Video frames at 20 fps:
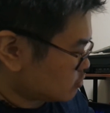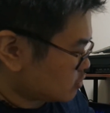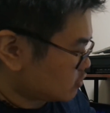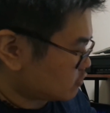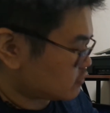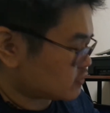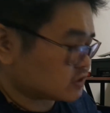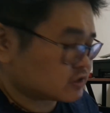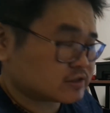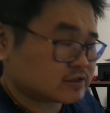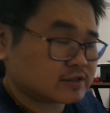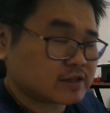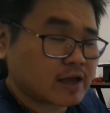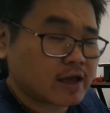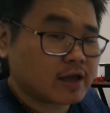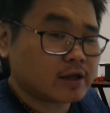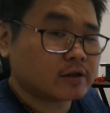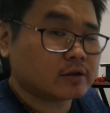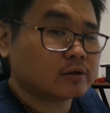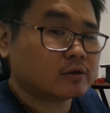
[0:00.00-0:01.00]
both a
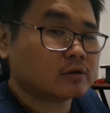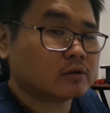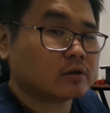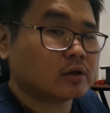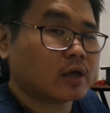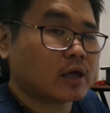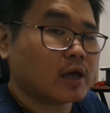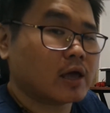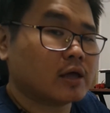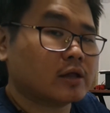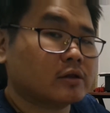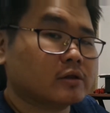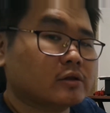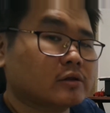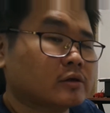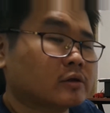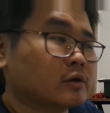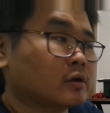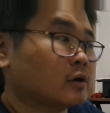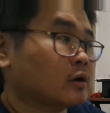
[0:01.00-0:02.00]
stand
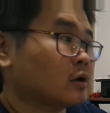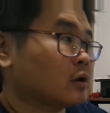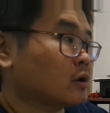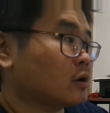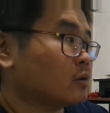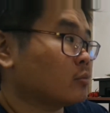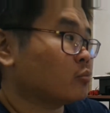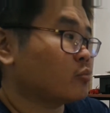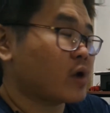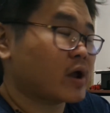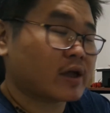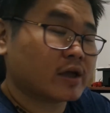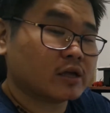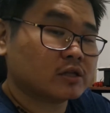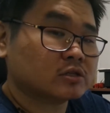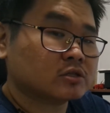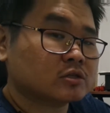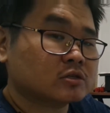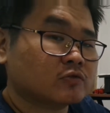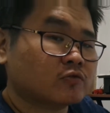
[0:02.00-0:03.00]
and
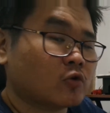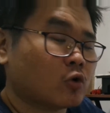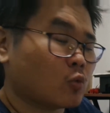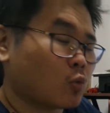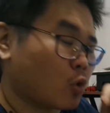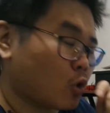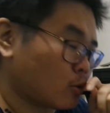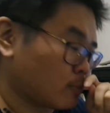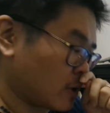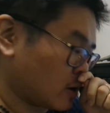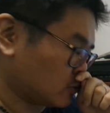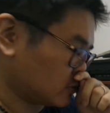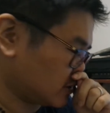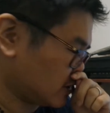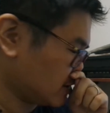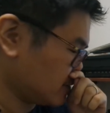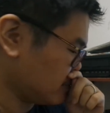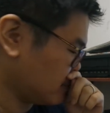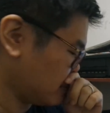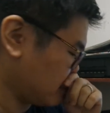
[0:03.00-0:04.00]
brackets for wall
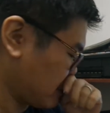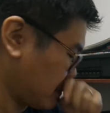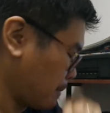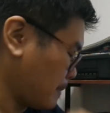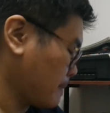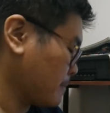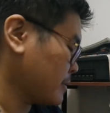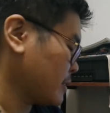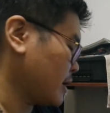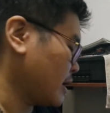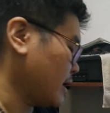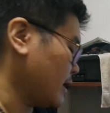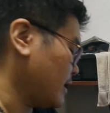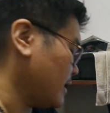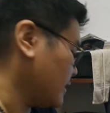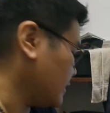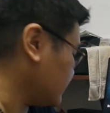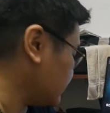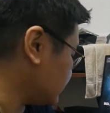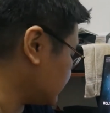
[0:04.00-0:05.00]
mounting,
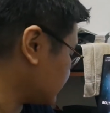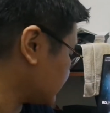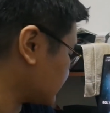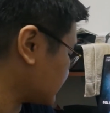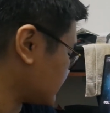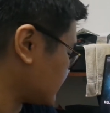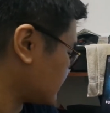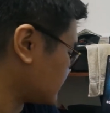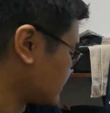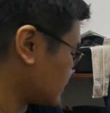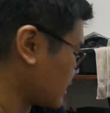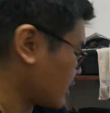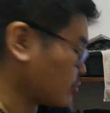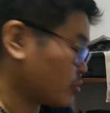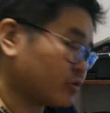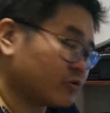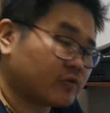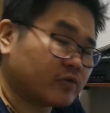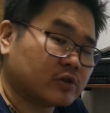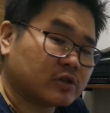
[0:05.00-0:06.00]
and I
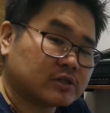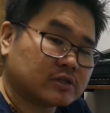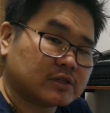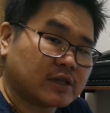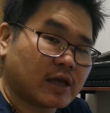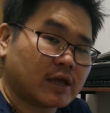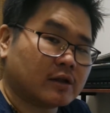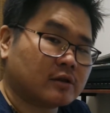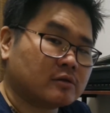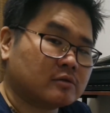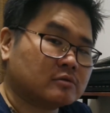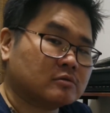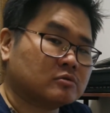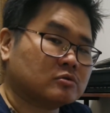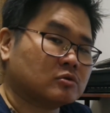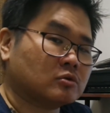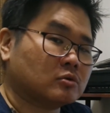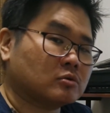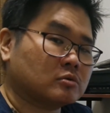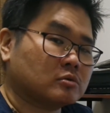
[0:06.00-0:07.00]
prefer the stand,
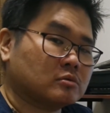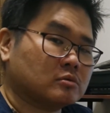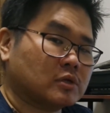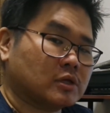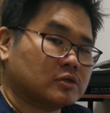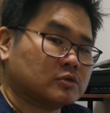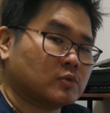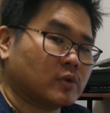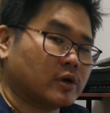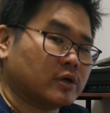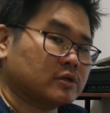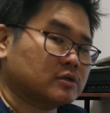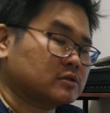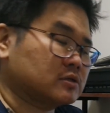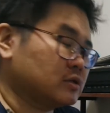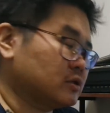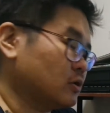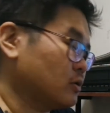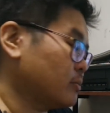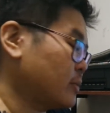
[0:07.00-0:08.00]
so that's why it's
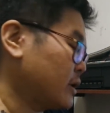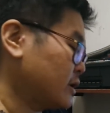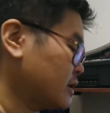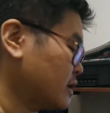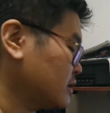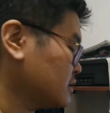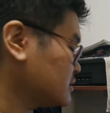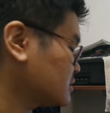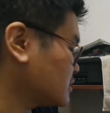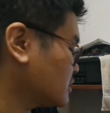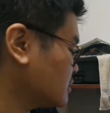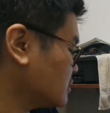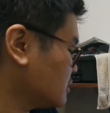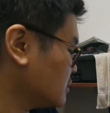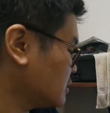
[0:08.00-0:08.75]
sitting on my desk.